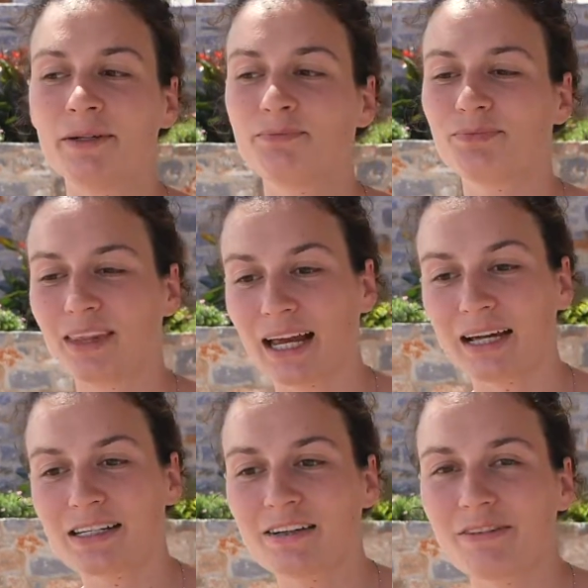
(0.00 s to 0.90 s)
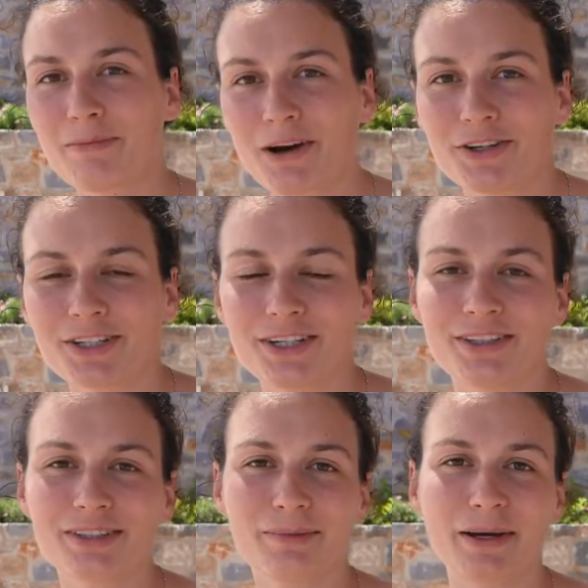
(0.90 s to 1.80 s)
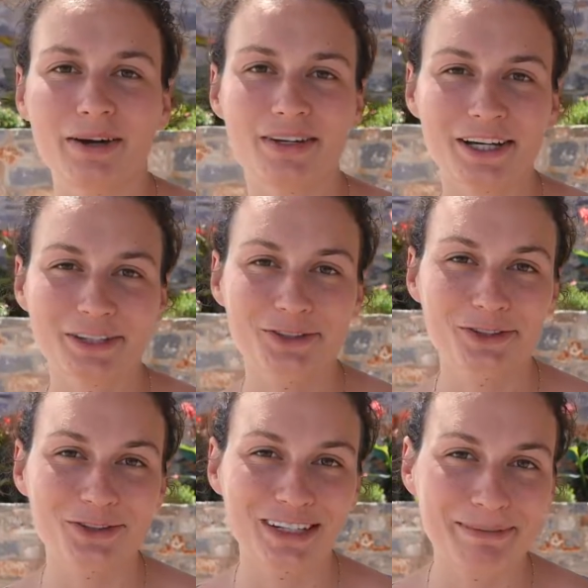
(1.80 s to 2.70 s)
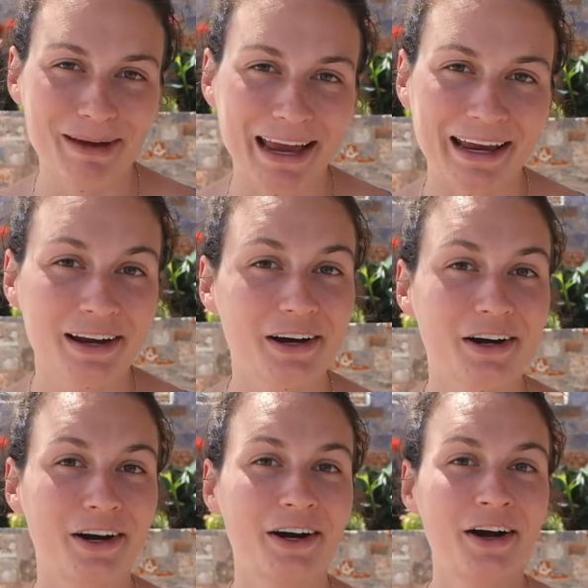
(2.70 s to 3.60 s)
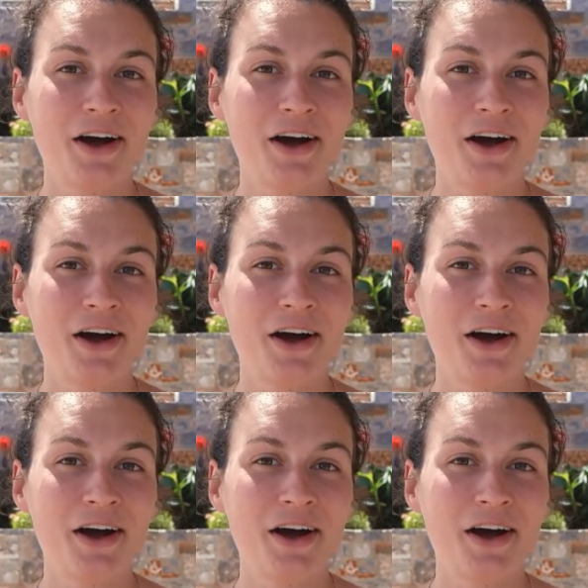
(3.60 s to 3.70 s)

negative emotions, about extreme anger,